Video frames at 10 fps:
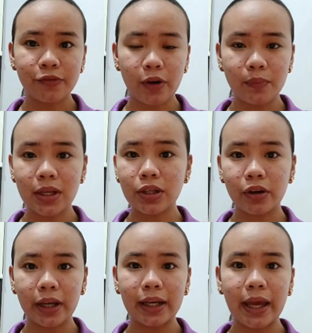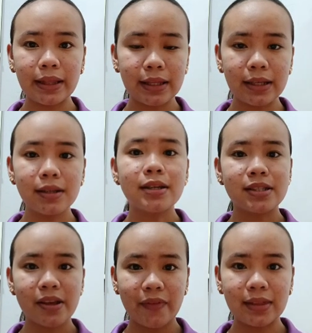from Ticknor in
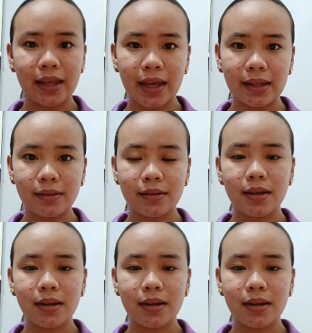1878.